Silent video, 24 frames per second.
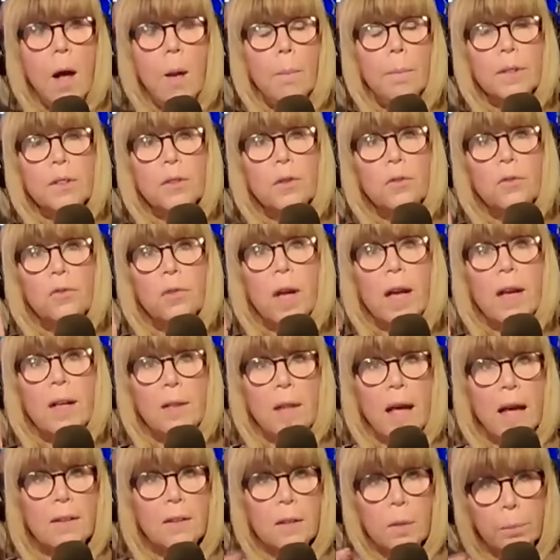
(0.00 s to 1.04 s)
but to say
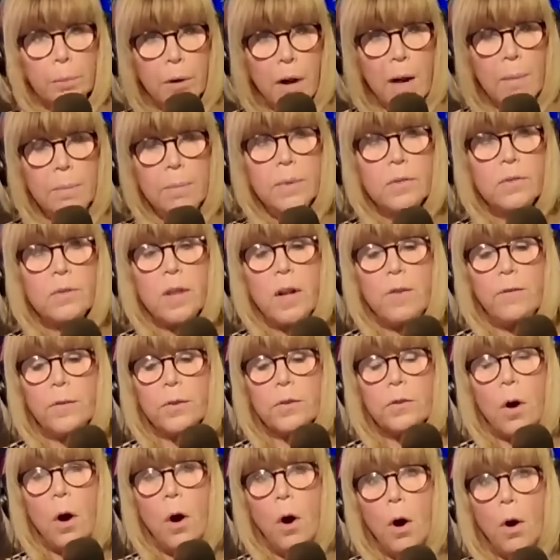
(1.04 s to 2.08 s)
that the problem itself
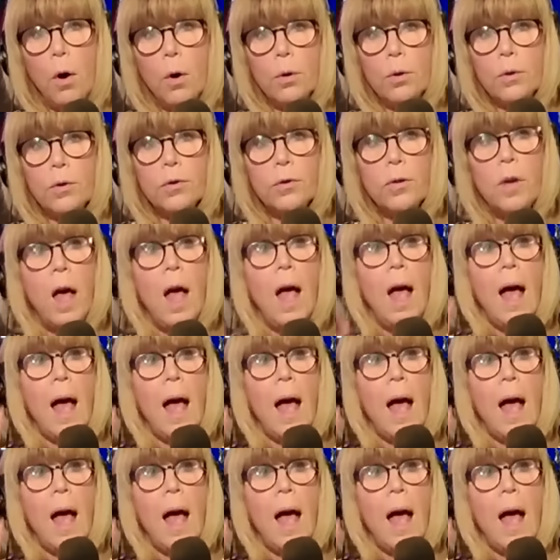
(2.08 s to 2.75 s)
is a hoax